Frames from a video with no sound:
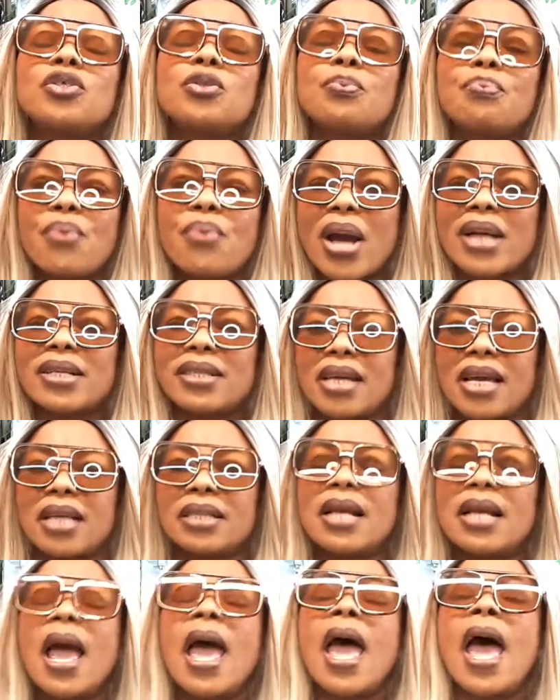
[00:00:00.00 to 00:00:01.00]
to
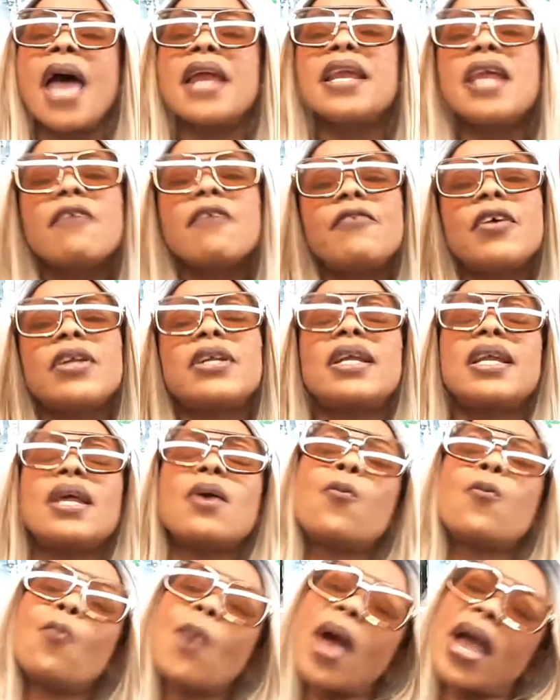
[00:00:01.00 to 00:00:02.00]
practice, and if it
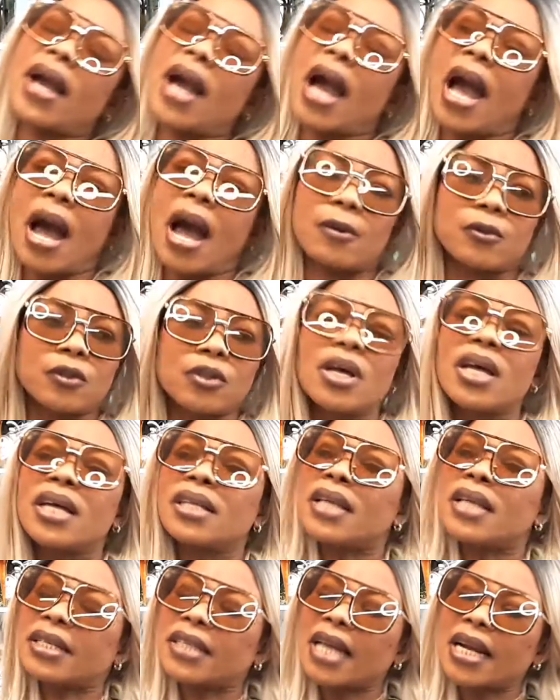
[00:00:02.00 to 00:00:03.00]
didn't work out,
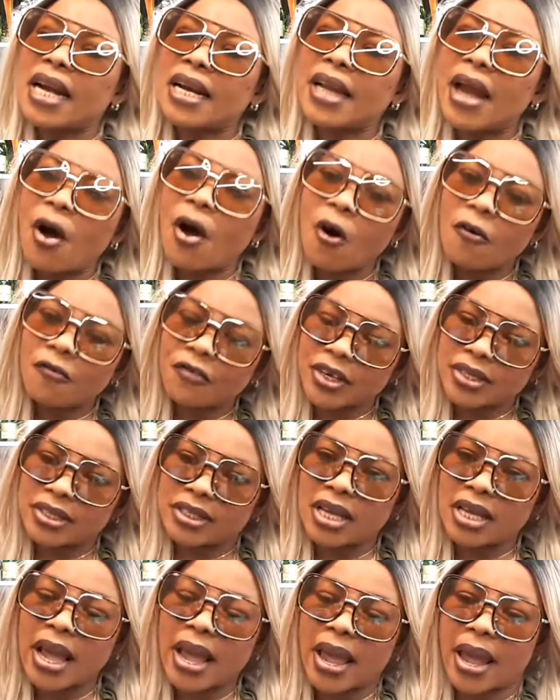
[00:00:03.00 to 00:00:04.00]
there's another office
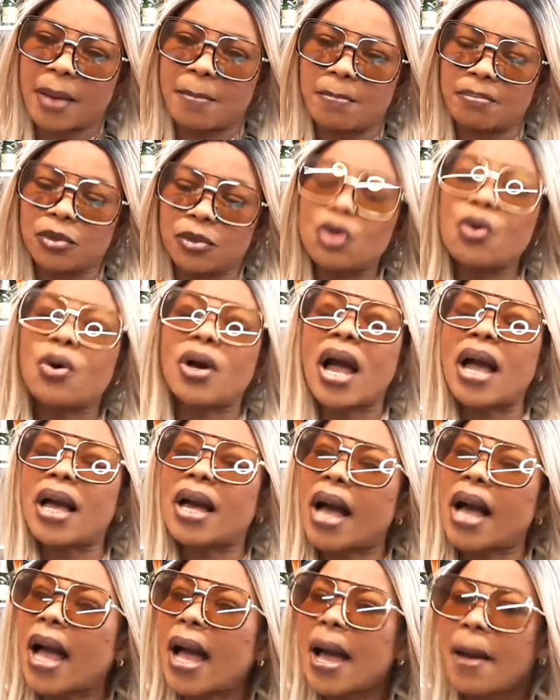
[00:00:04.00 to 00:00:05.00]
here. You can
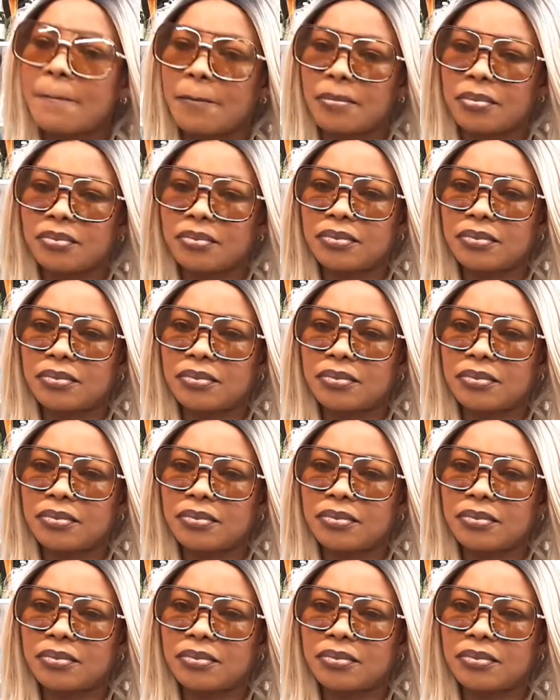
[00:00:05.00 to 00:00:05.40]
come.